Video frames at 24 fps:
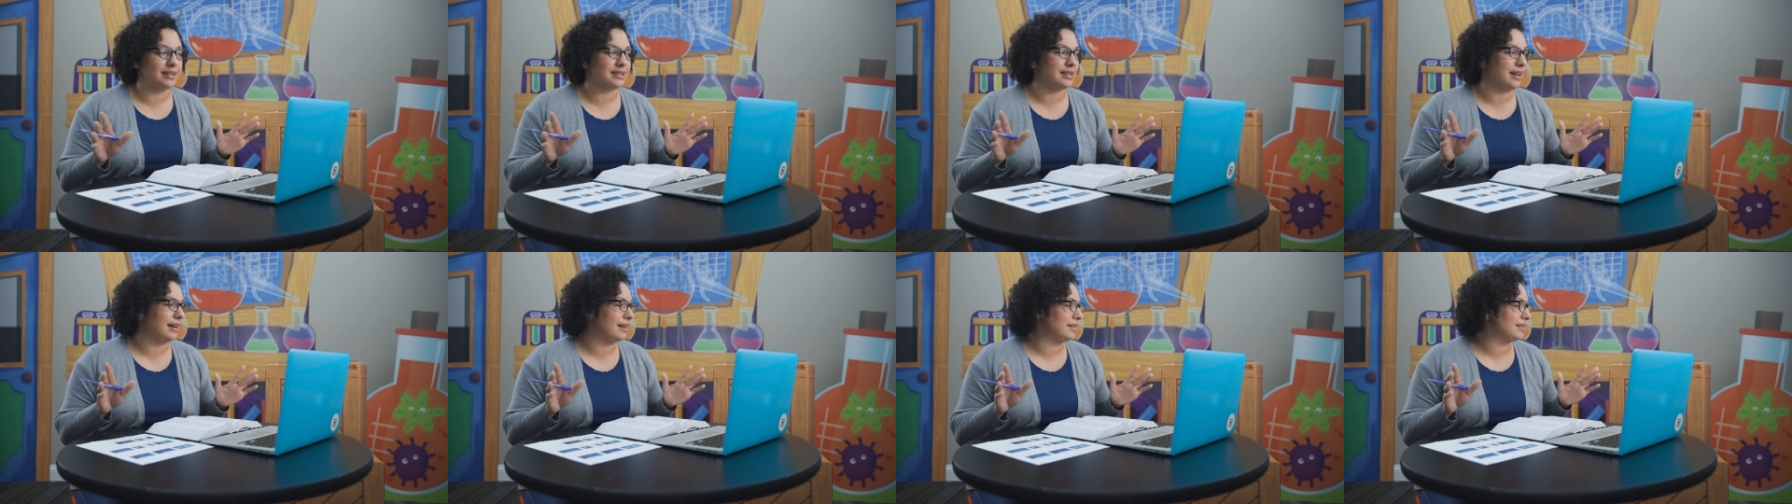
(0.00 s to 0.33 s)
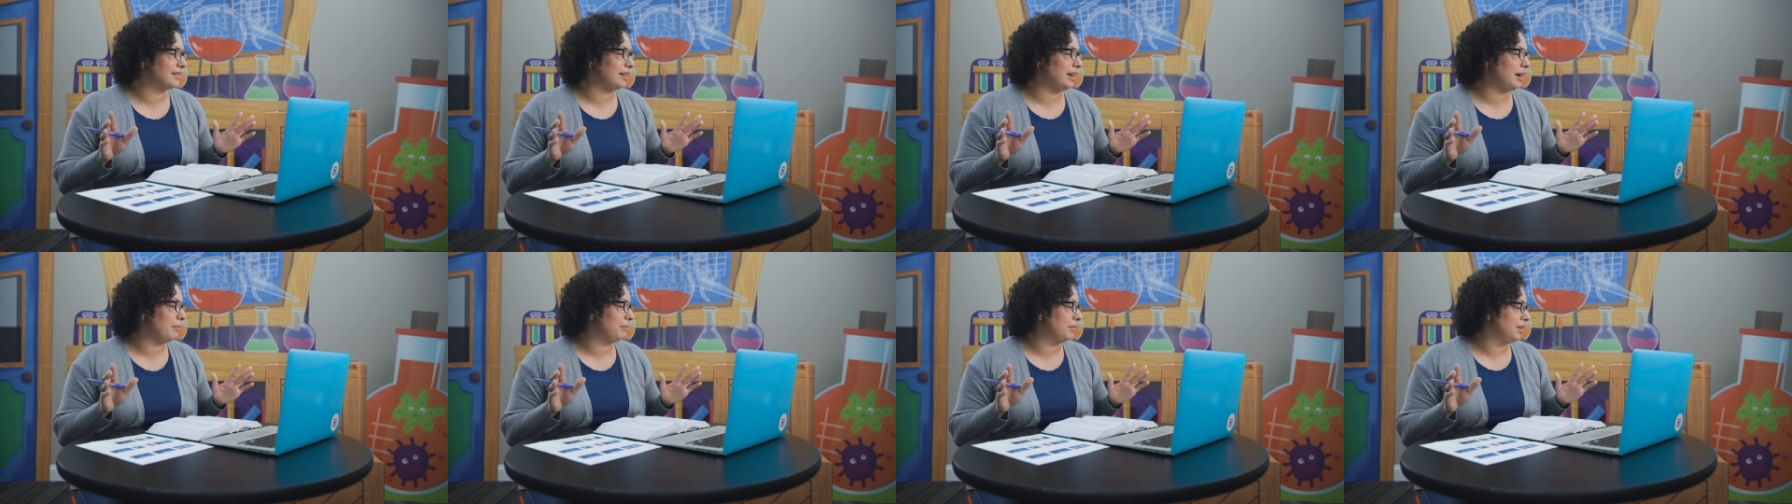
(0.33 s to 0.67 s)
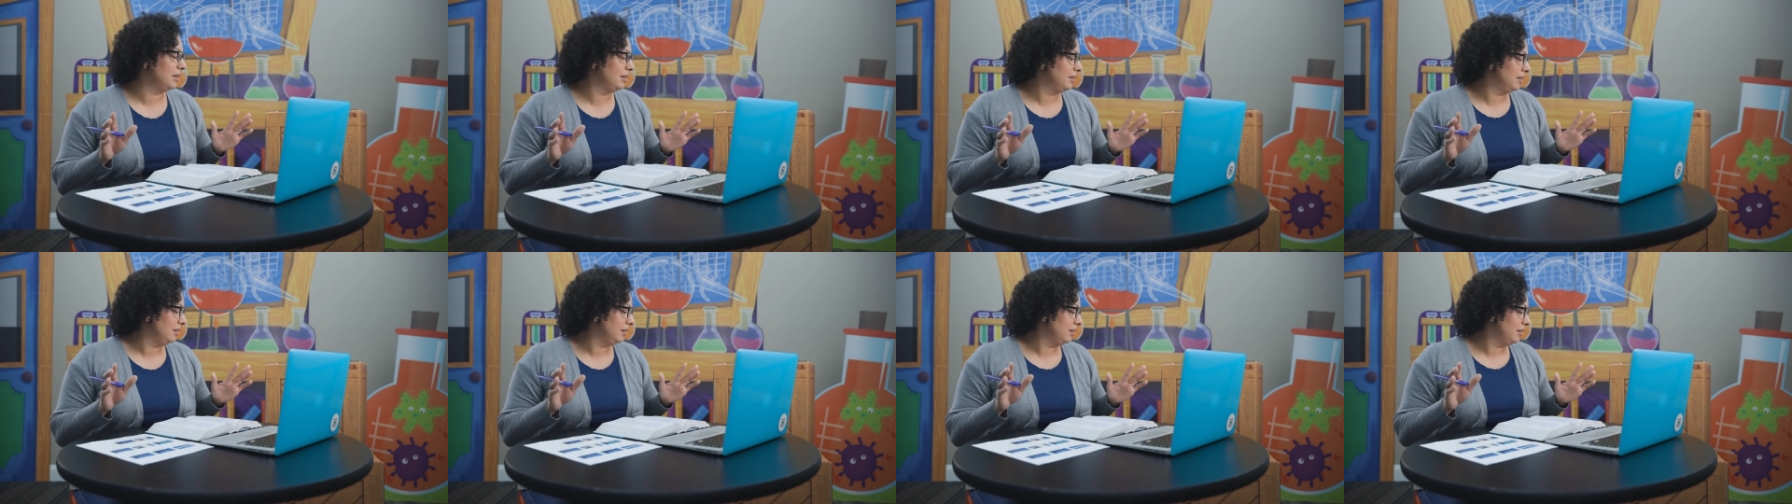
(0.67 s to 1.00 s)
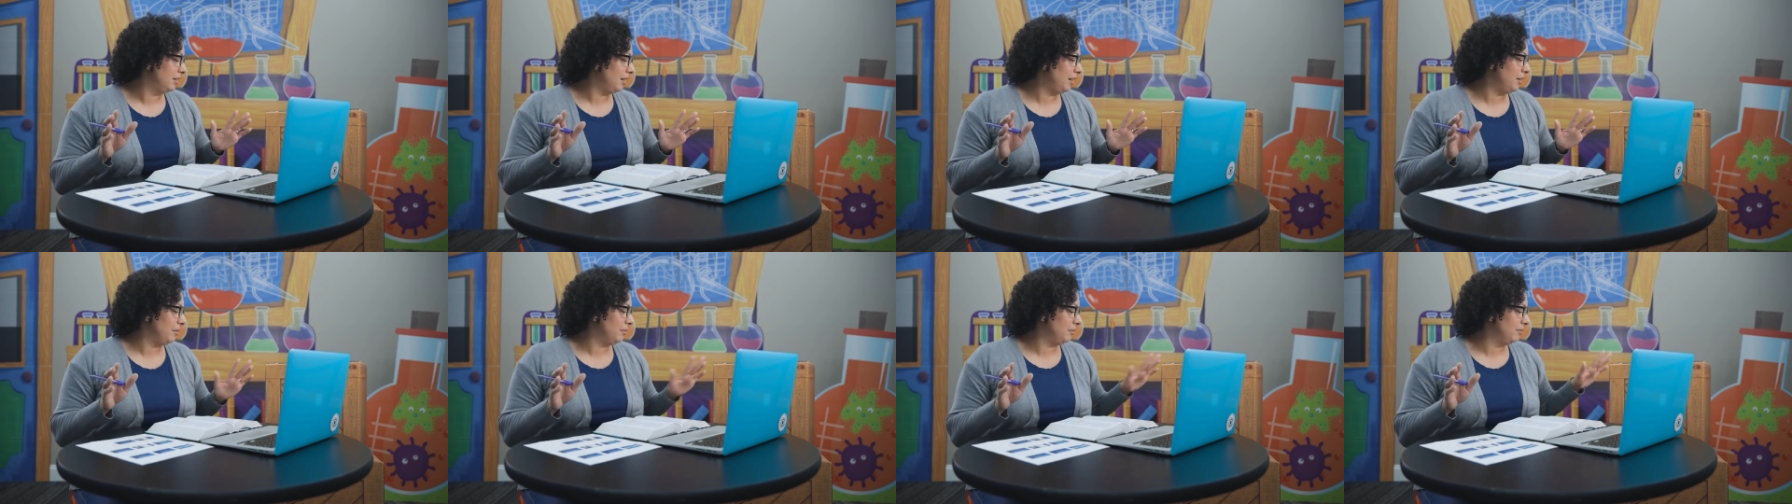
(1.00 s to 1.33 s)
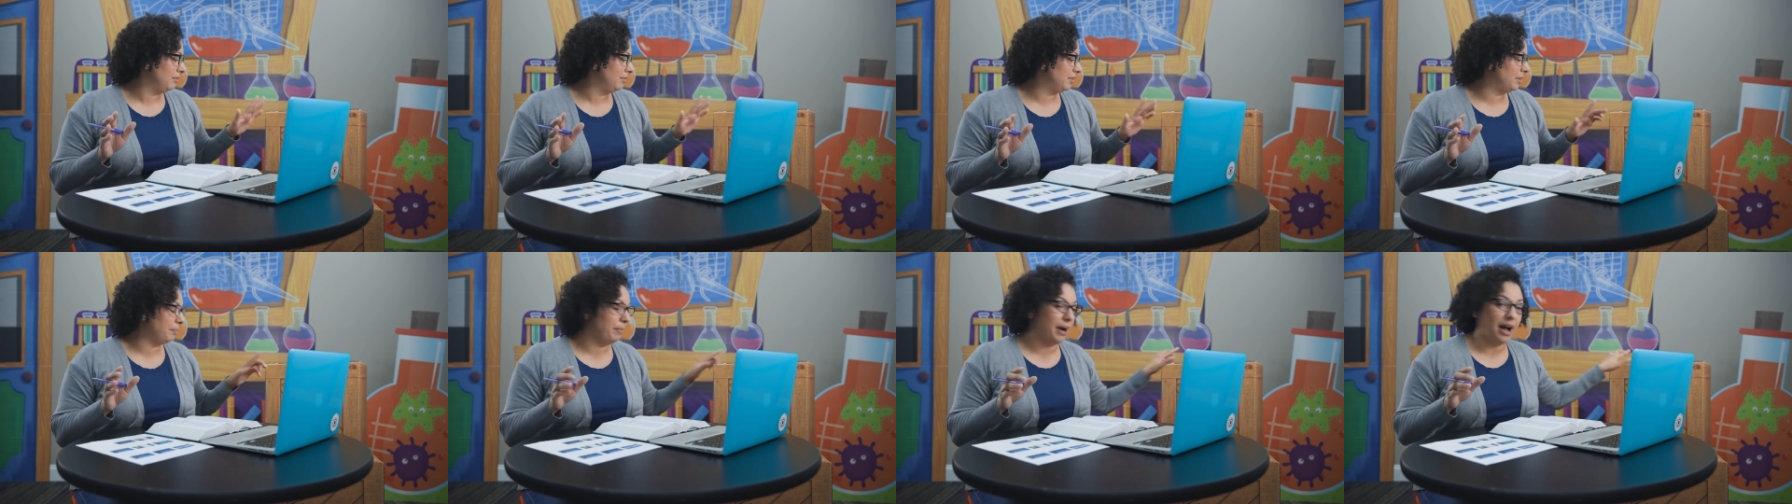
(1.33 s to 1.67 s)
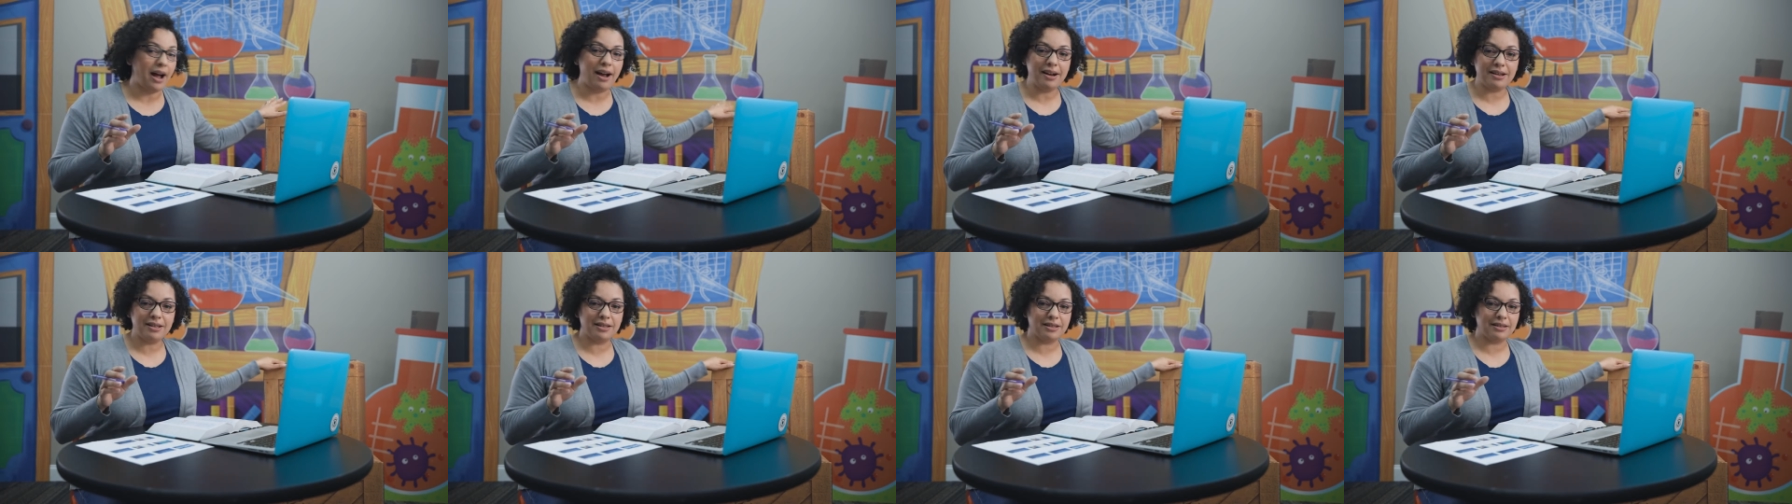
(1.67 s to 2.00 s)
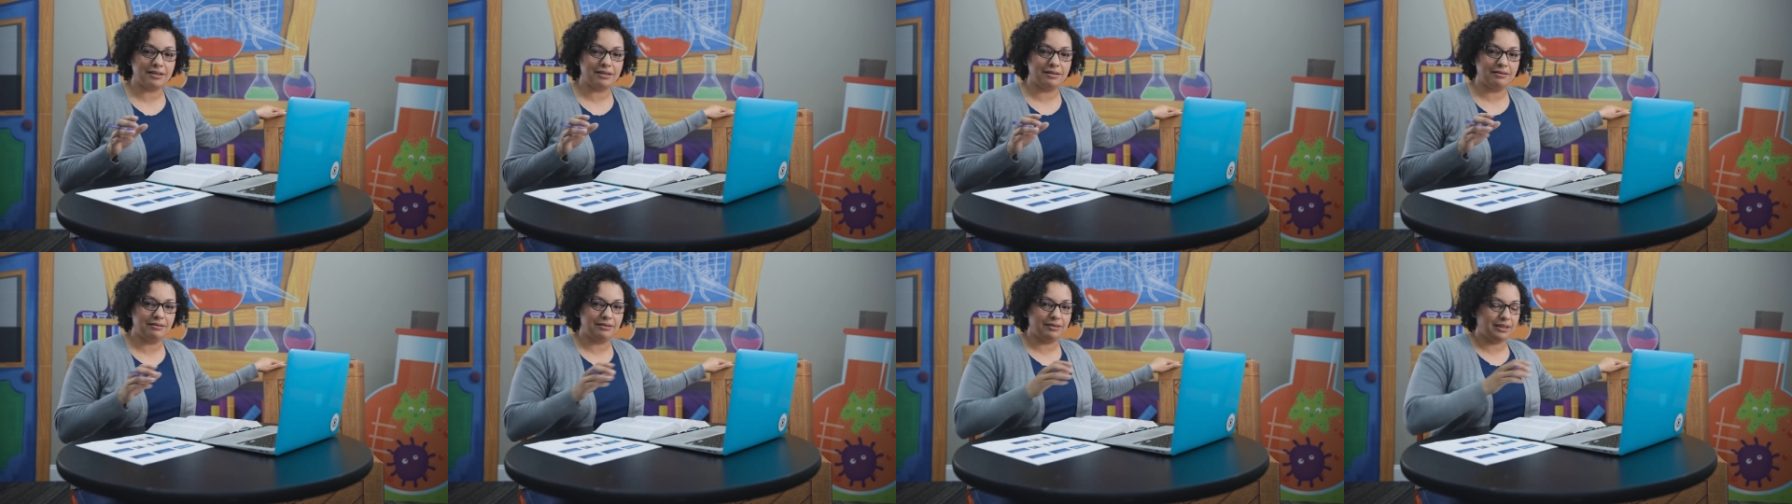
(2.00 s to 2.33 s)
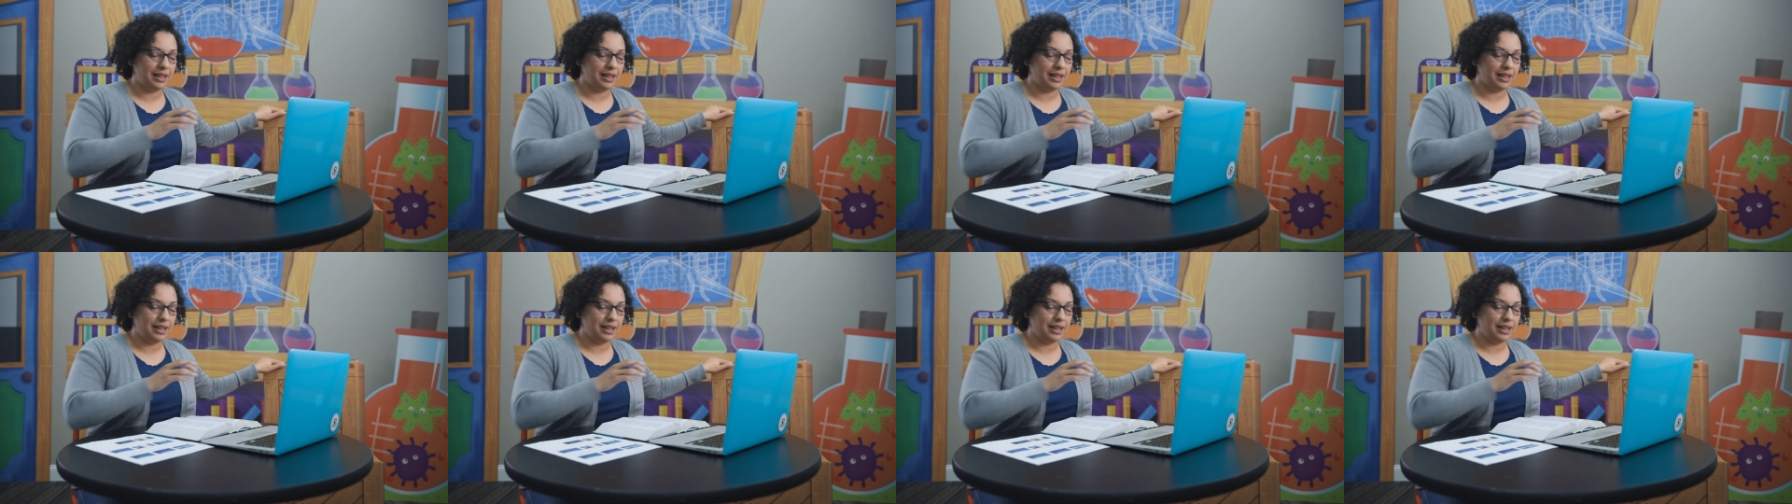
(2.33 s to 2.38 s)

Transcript: a science lab. Oh, the box.